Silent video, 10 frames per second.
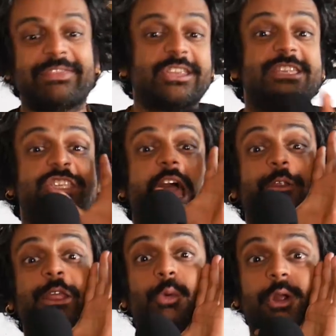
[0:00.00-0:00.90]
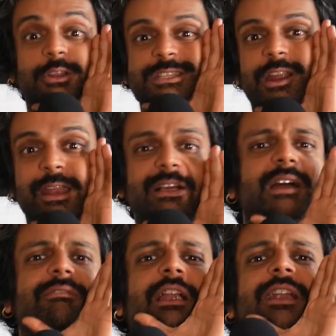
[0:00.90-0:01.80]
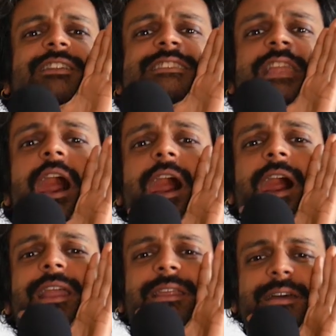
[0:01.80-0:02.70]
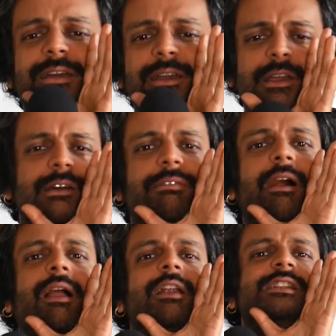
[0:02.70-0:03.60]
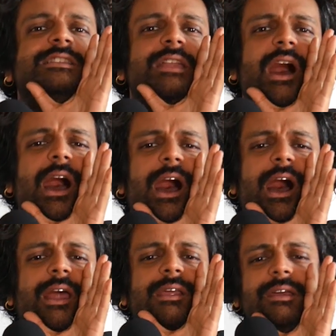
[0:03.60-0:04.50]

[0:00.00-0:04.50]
they just shouted World Star. World Star. World Star.